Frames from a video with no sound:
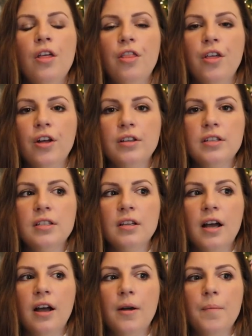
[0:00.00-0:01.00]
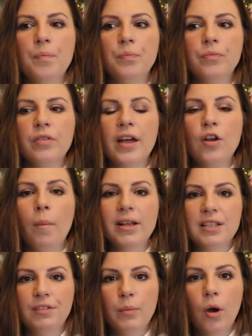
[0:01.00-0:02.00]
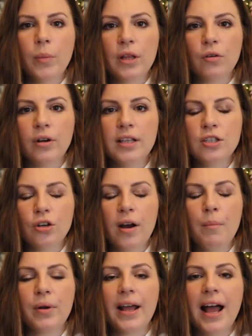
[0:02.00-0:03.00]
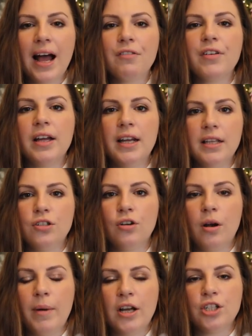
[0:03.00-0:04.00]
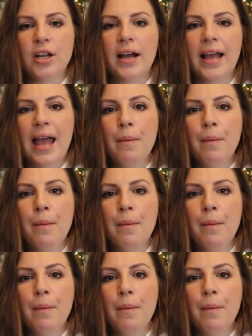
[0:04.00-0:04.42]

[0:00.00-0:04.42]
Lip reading: that they're not massively popular on Instagram, but I have an Instagram hashtag,